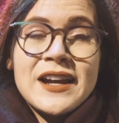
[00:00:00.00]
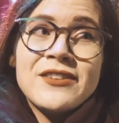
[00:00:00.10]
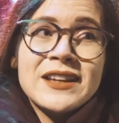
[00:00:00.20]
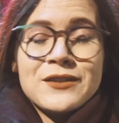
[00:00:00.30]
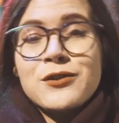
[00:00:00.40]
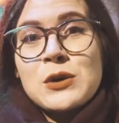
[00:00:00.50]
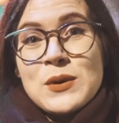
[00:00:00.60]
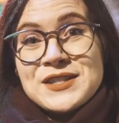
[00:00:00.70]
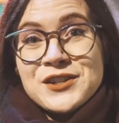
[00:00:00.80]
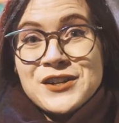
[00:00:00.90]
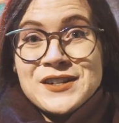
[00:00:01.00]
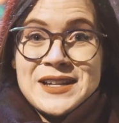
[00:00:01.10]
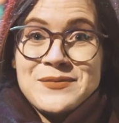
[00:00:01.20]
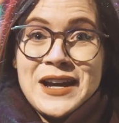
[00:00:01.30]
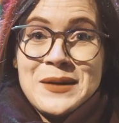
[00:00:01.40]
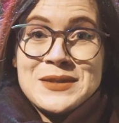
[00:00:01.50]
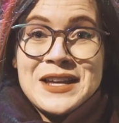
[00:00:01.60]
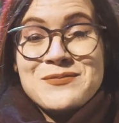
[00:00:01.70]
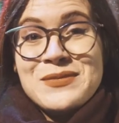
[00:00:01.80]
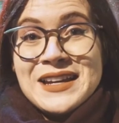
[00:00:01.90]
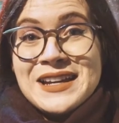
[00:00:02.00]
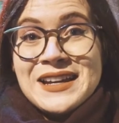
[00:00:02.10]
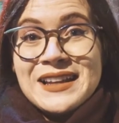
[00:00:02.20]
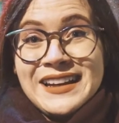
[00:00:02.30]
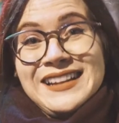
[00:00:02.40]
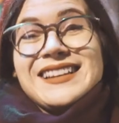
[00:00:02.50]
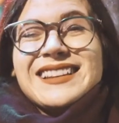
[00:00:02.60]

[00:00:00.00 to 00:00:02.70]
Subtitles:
I feel like for a Westerner sometimes can be like